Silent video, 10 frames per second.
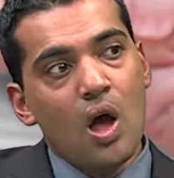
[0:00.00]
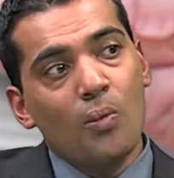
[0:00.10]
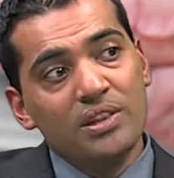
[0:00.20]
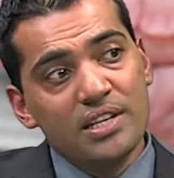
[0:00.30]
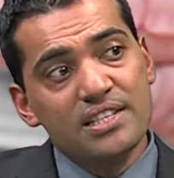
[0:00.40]

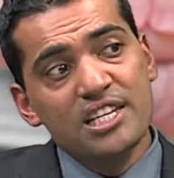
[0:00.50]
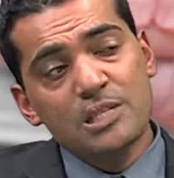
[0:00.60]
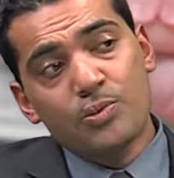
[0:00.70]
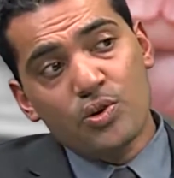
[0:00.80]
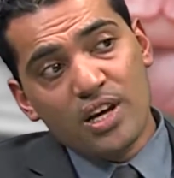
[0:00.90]
when the disease
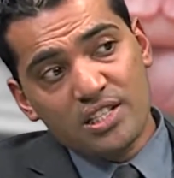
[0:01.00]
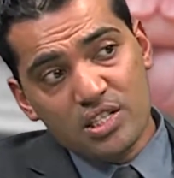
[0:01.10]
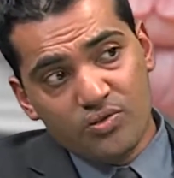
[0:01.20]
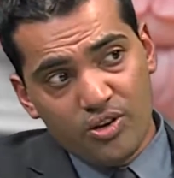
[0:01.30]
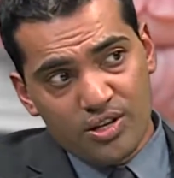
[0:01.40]

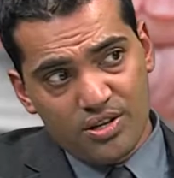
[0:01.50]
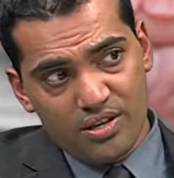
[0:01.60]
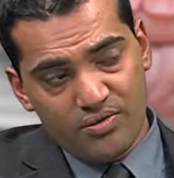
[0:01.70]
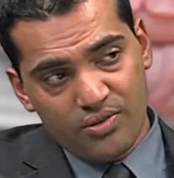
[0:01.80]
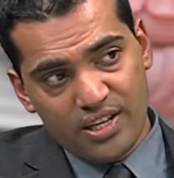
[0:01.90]
progresses
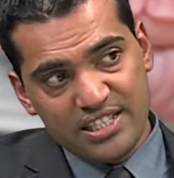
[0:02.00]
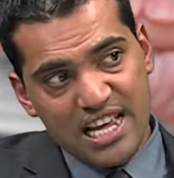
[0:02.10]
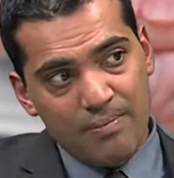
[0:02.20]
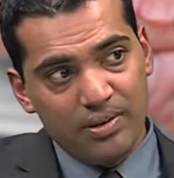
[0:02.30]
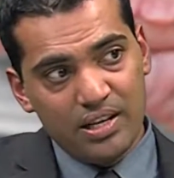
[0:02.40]
further, for
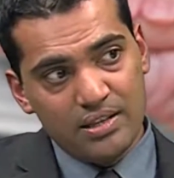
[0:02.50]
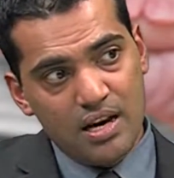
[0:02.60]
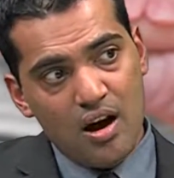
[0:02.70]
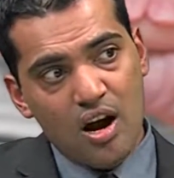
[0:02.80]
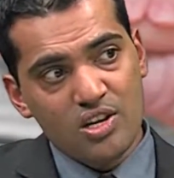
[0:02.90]
example, in the
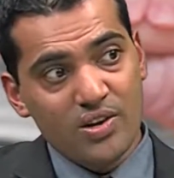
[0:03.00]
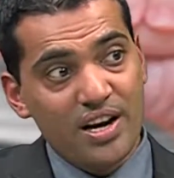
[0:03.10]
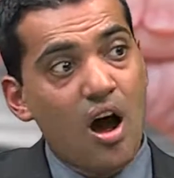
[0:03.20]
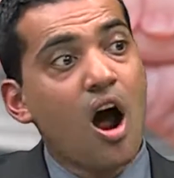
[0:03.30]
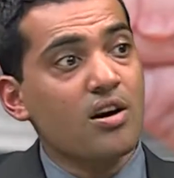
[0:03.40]
heart, you get
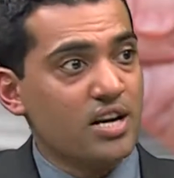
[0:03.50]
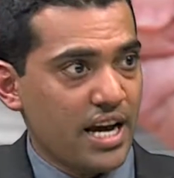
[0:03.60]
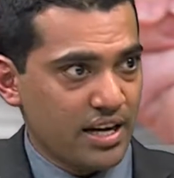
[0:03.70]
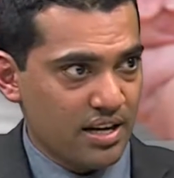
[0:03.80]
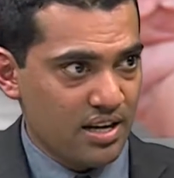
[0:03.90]
heart attack.